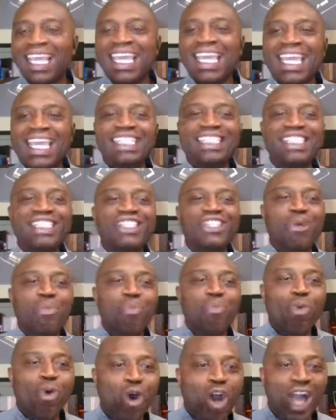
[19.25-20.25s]
It's your
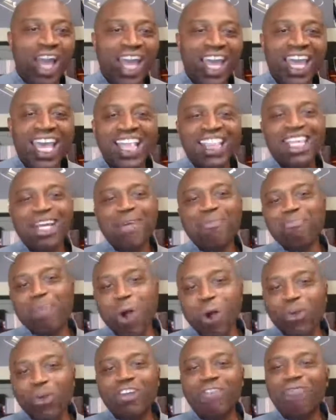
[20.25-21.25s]
boy, the
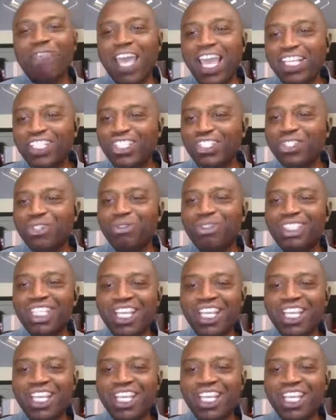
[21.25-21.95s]
motivational